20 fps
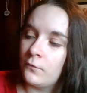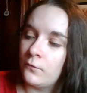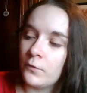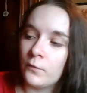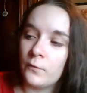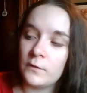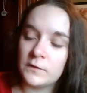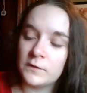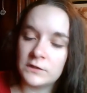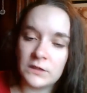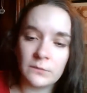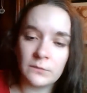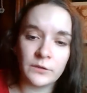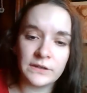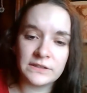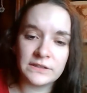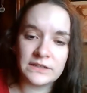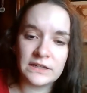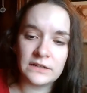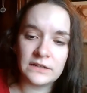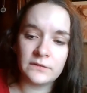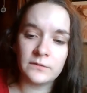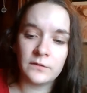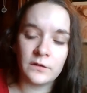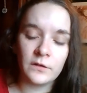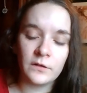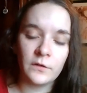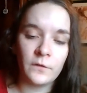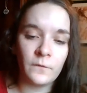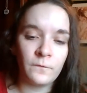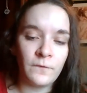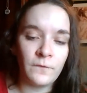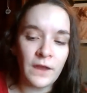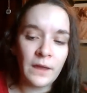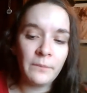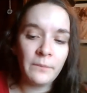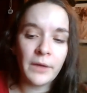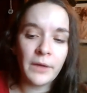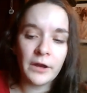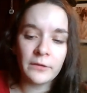For some reason,
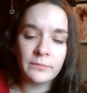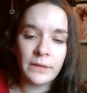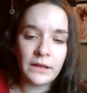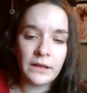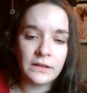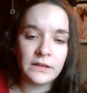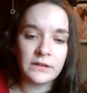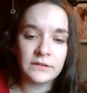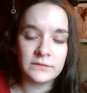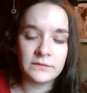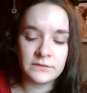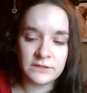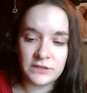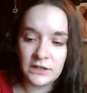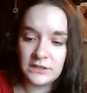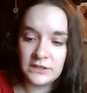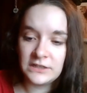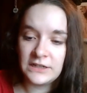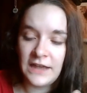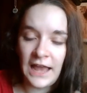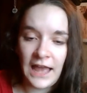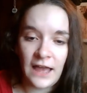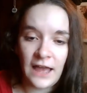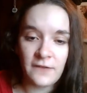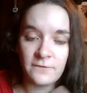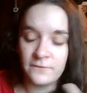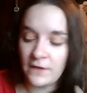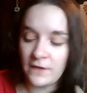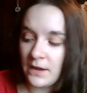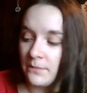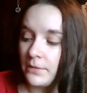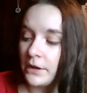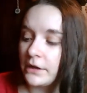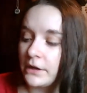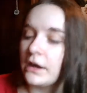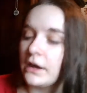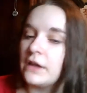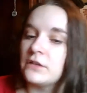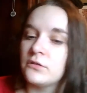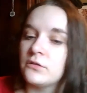Vampire Bella doesn't have
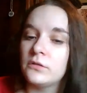vampire eyes.